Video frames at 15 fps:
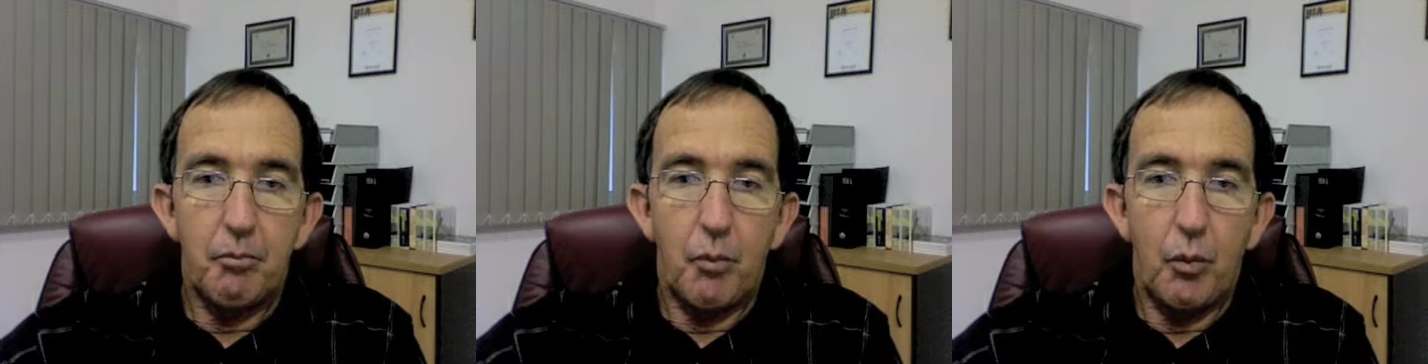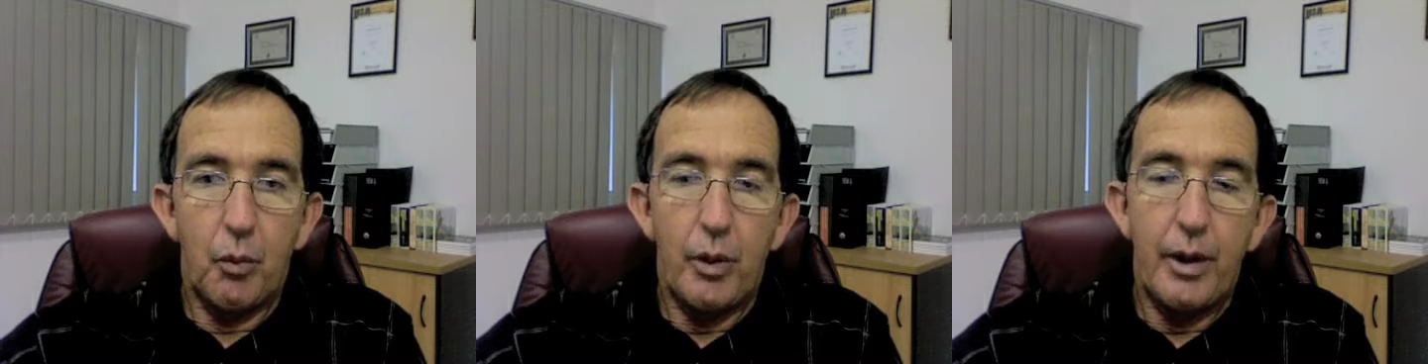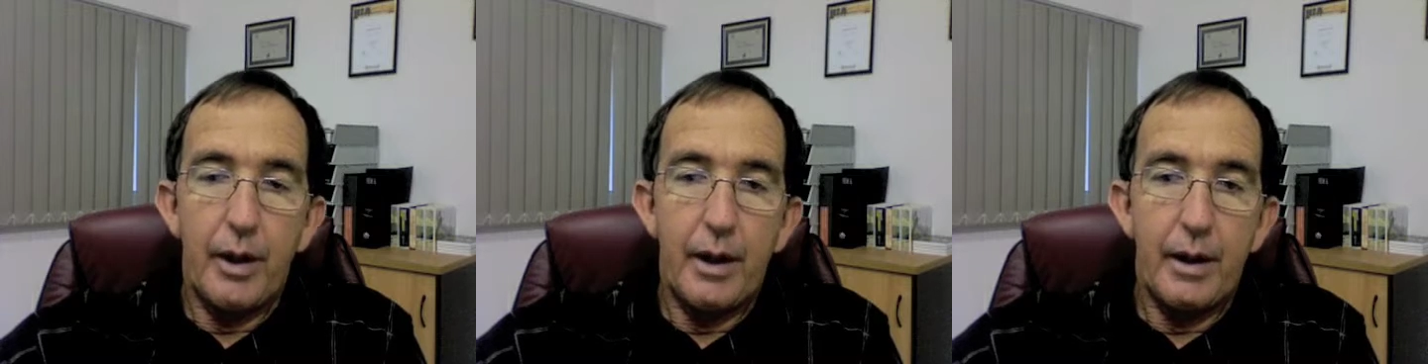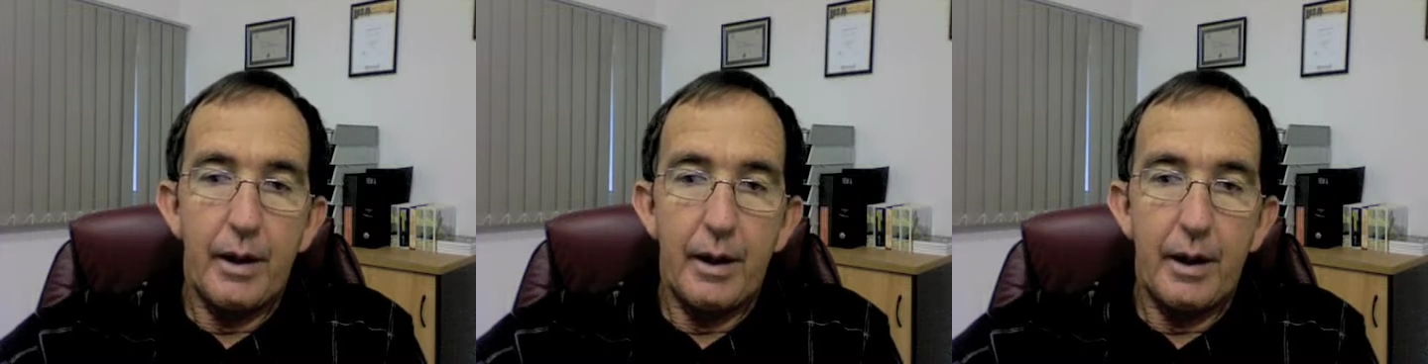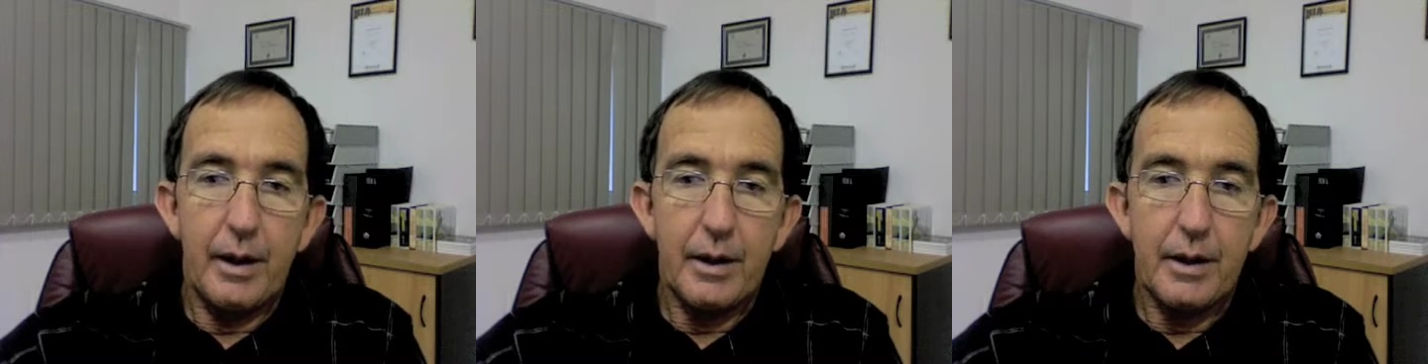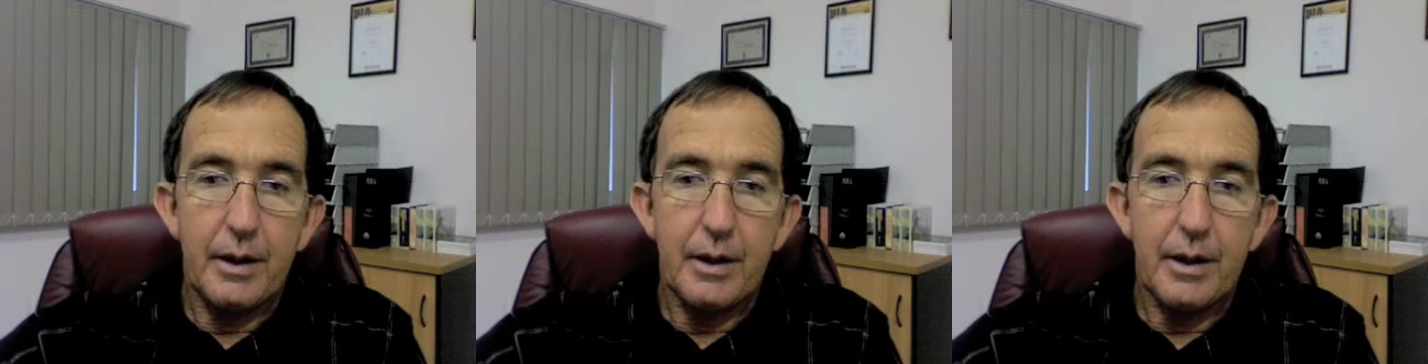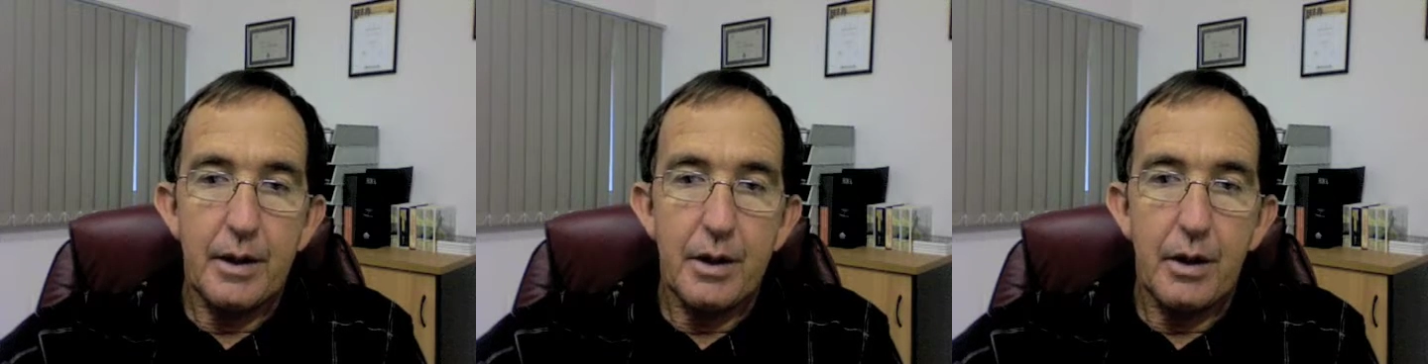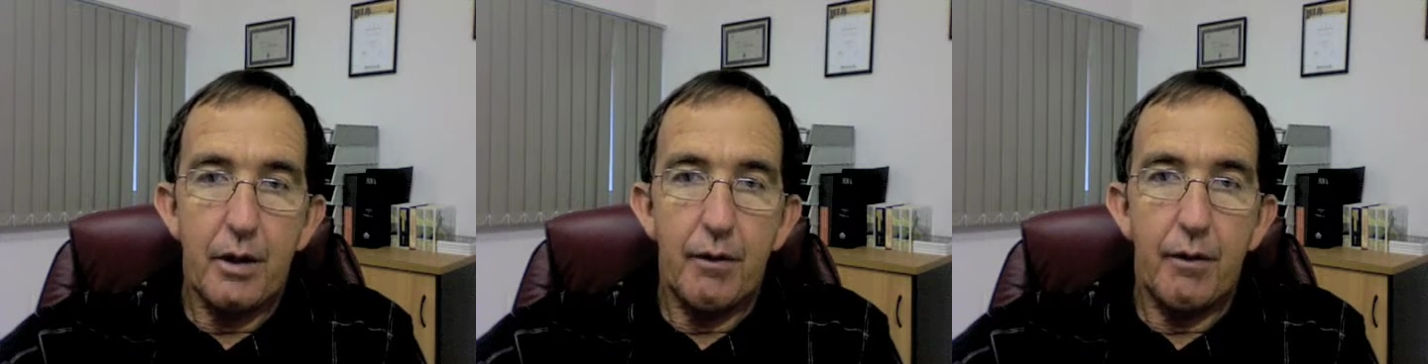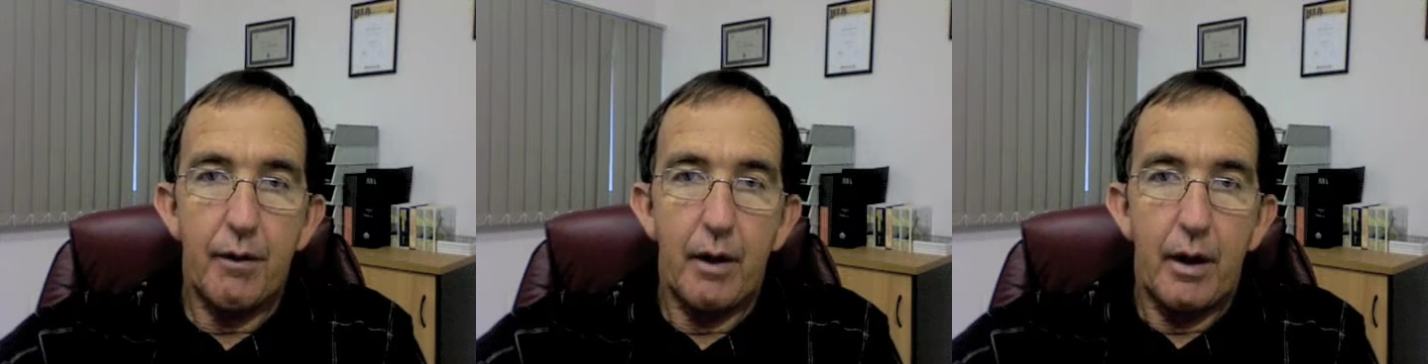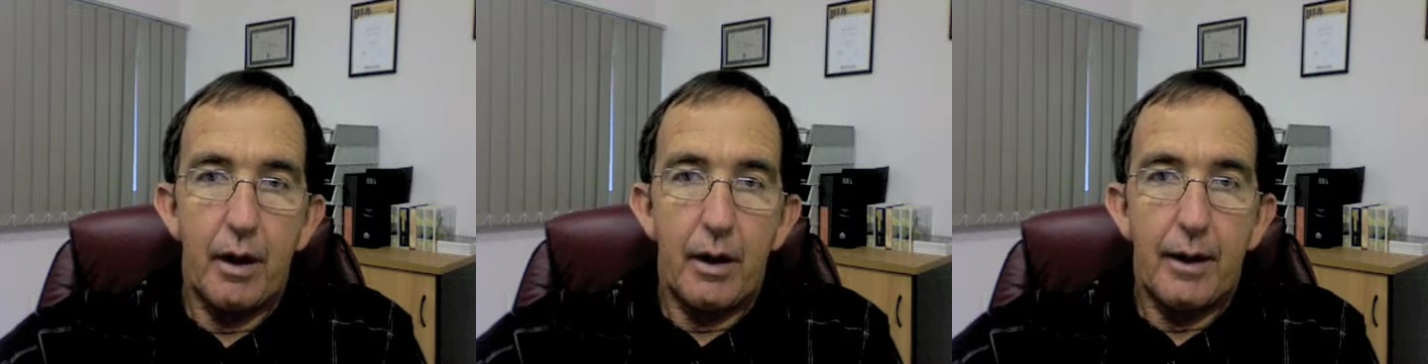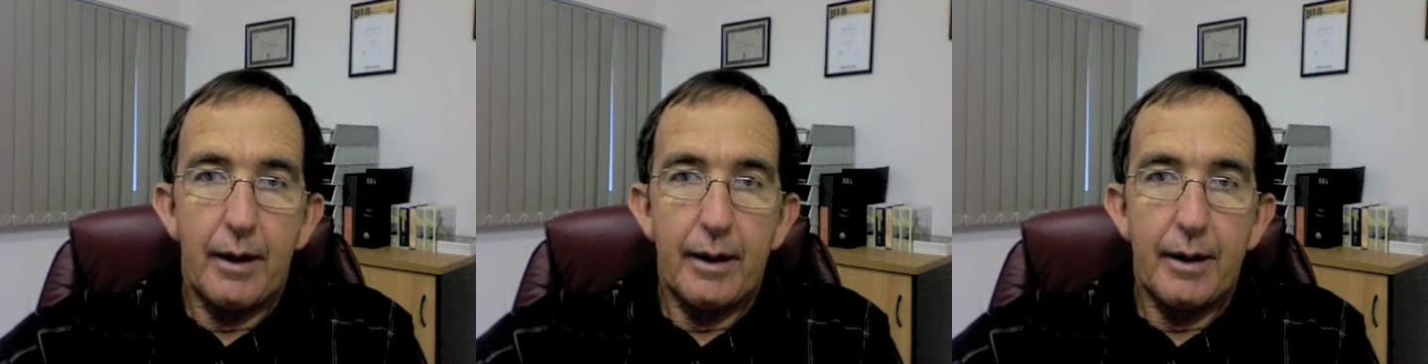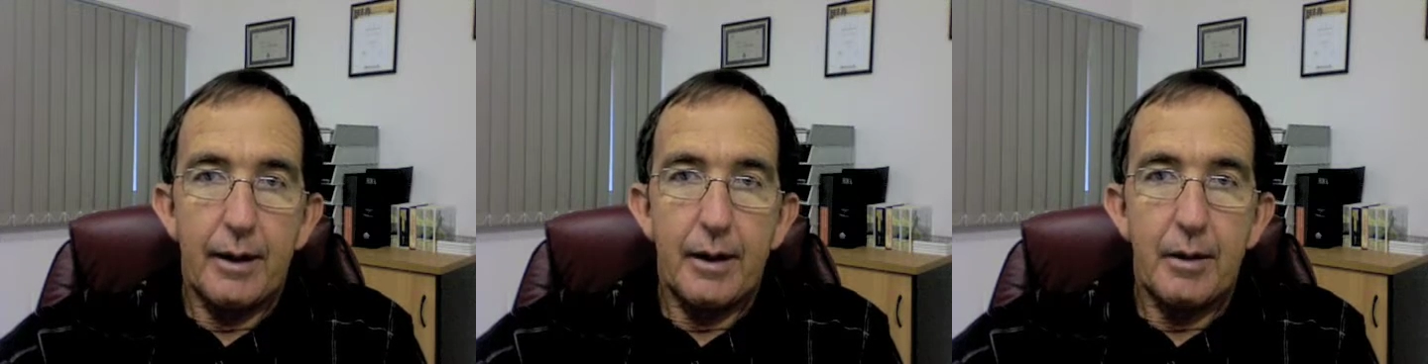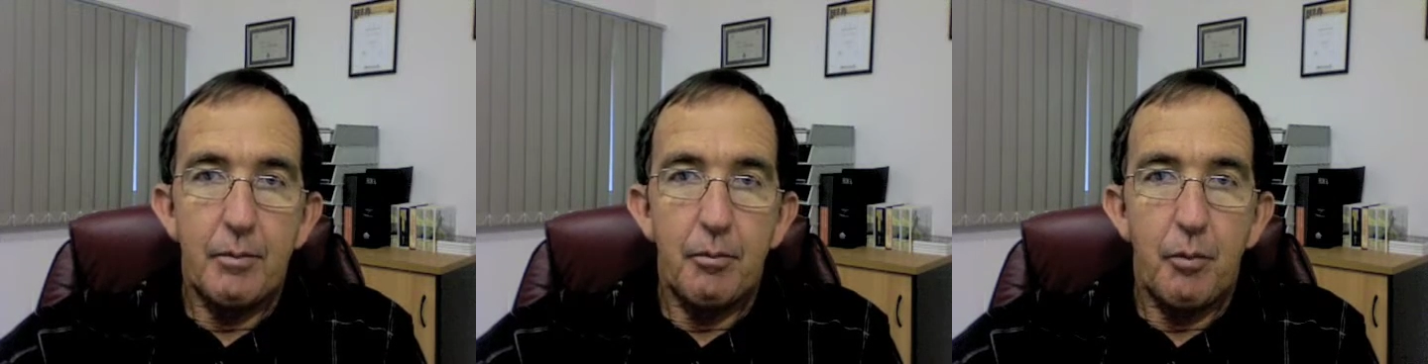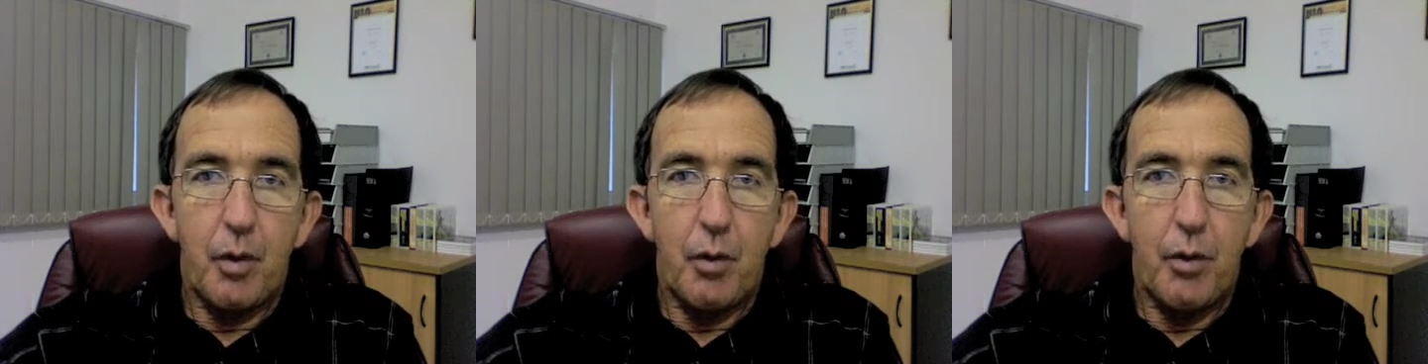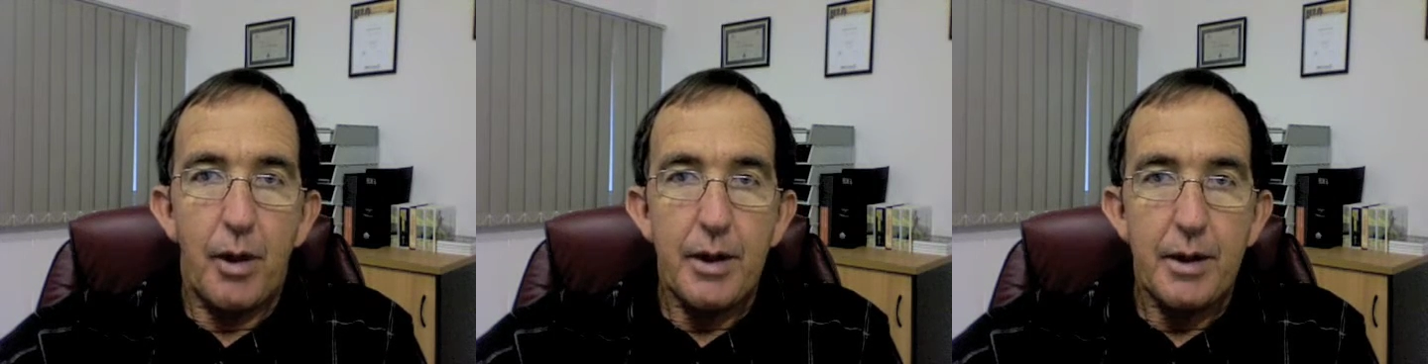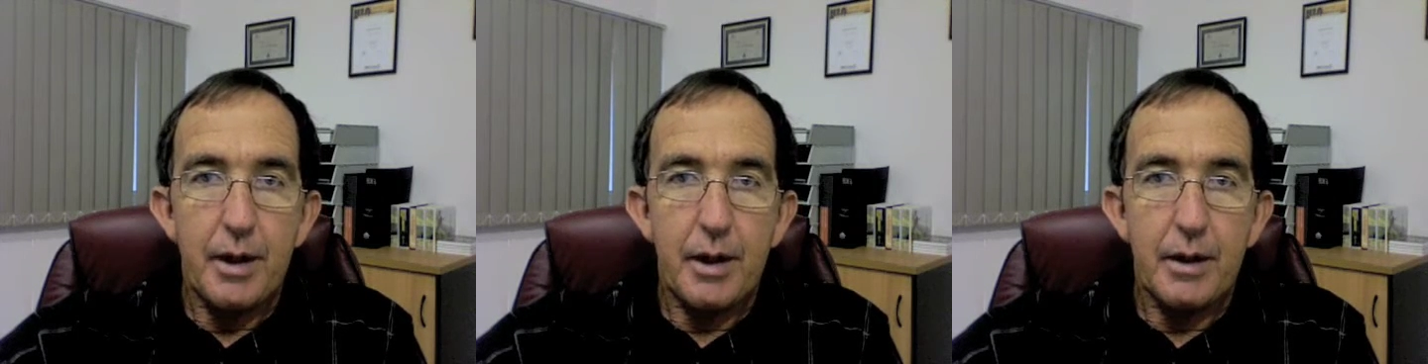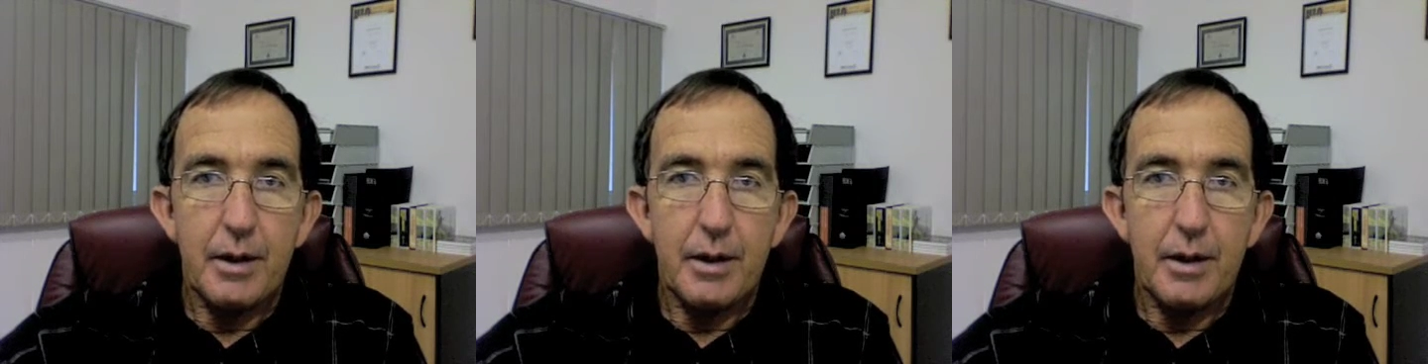we need the assistance of a resident